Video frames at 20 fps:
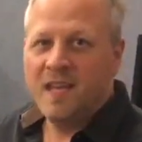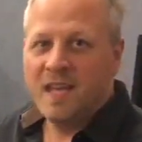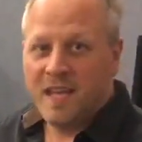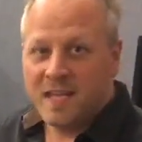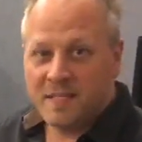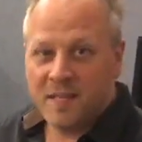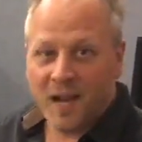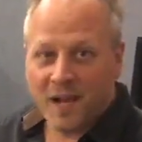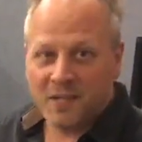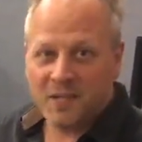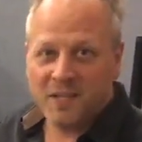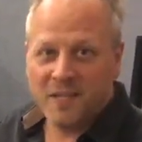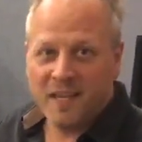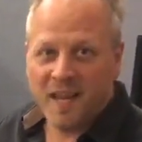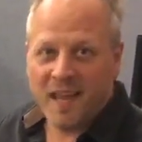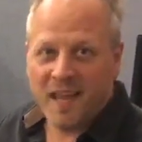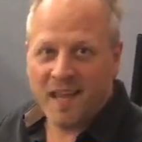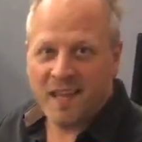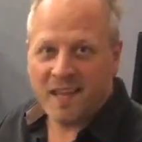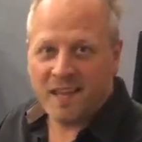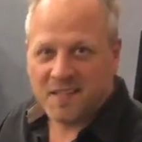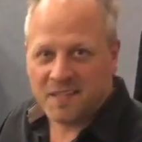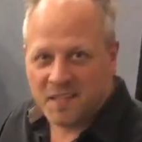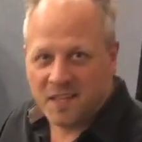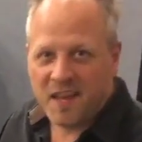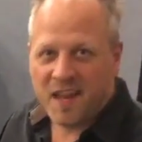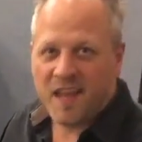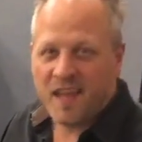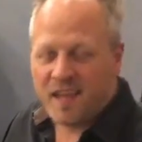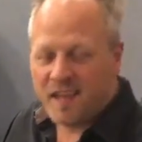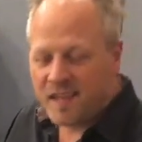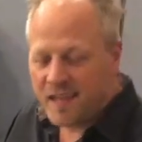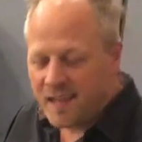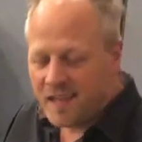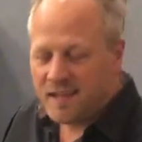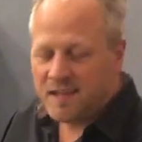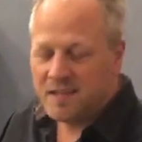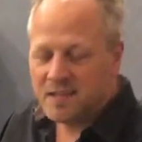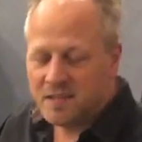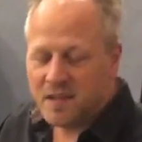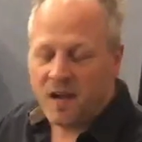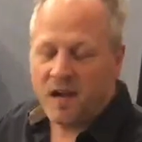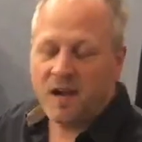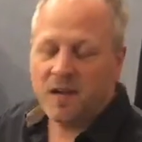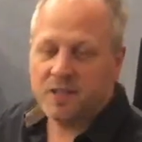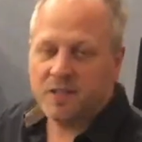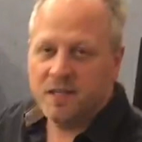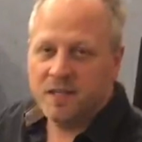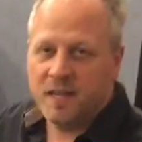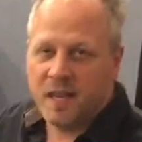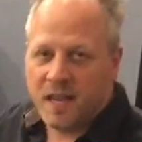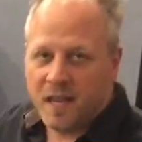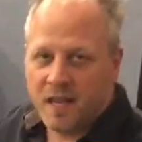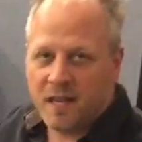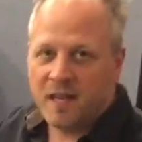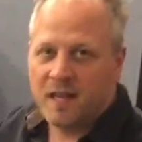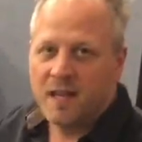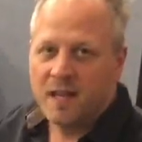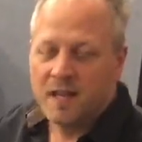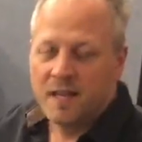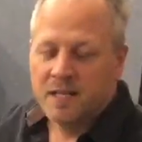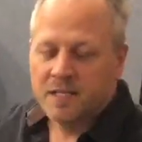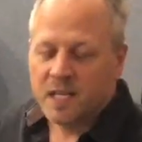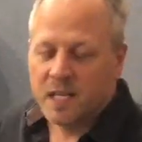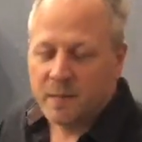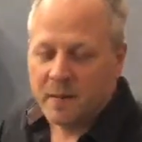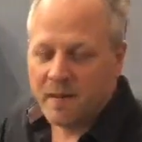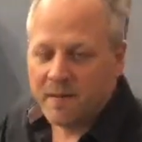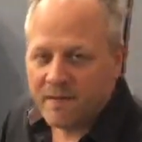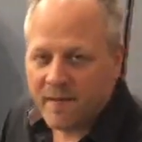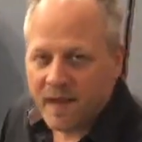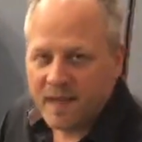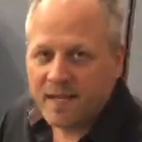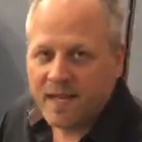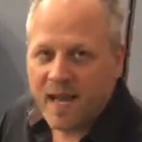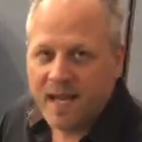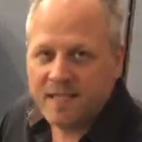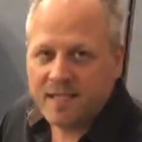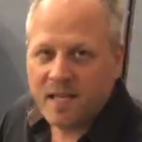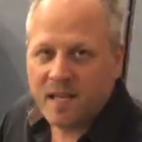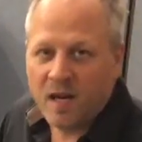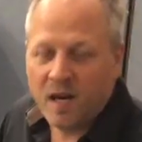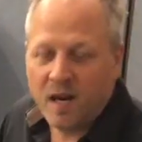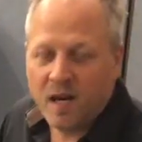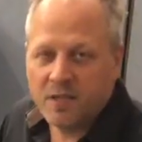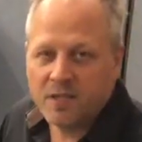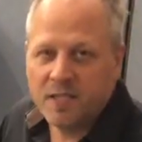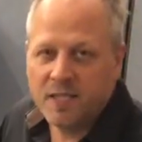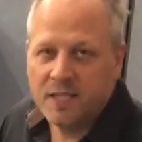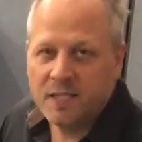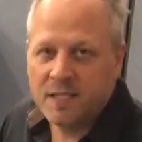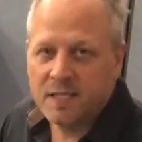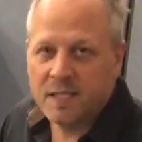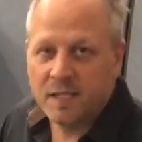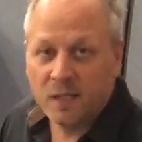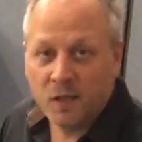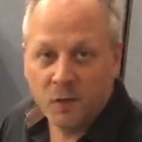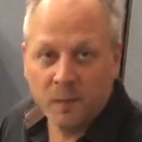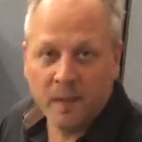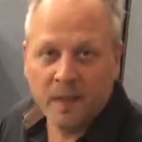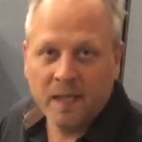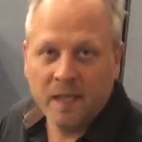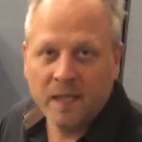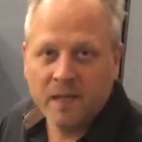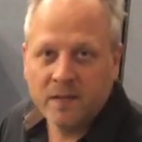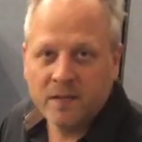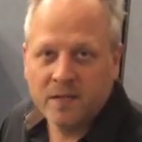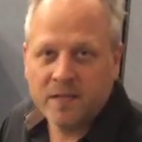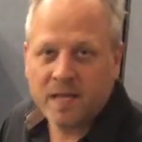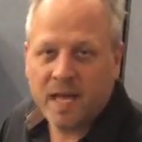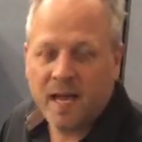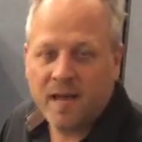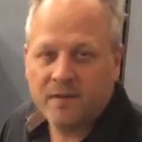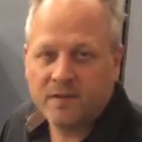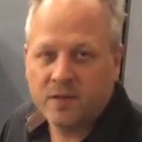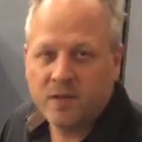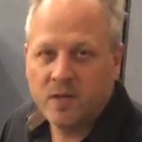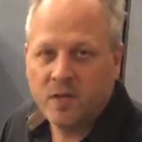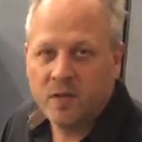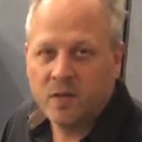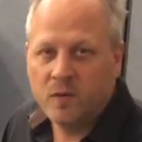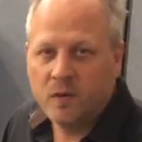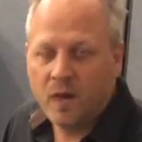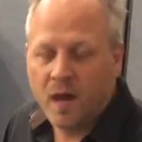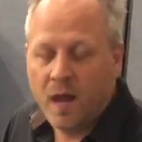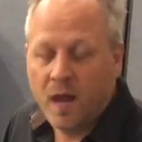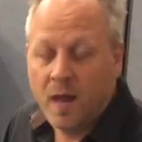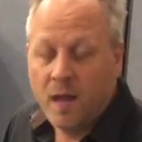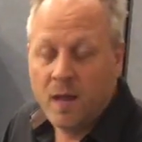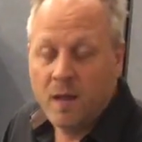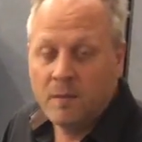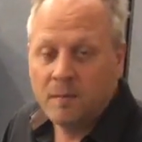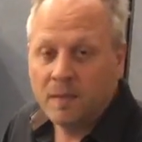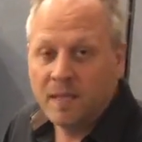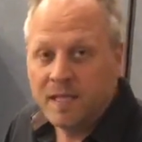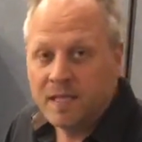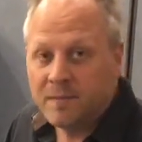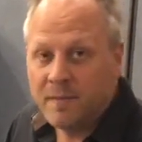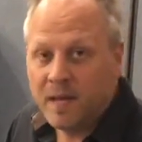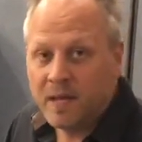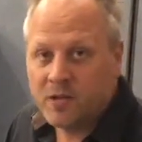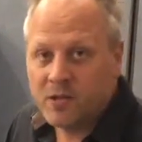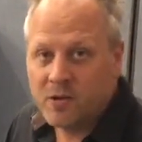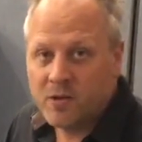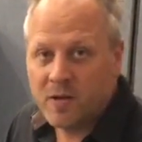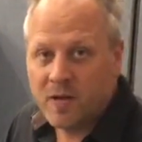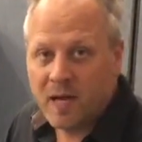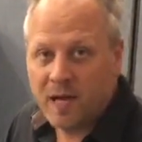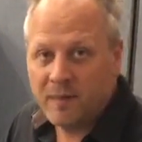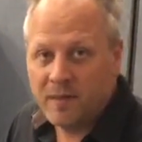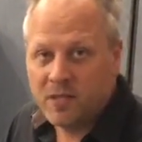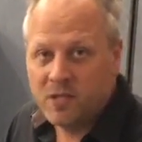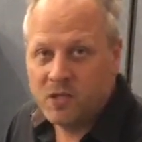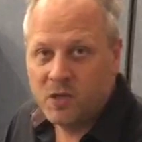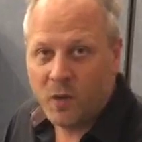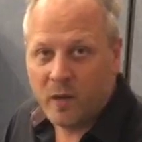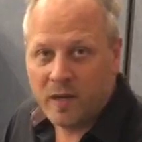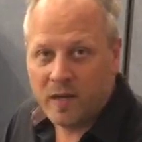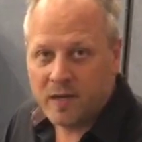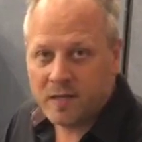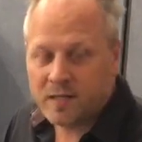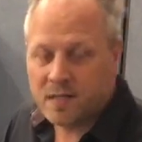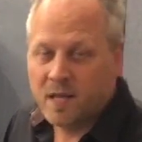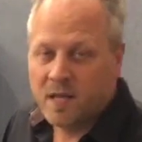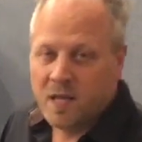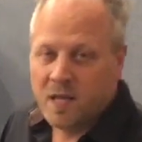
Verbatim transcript: It's auction day. Today is auction day. It's going to be a fantastic auction just a little bit later this afternoon. Please make sure you come and join us.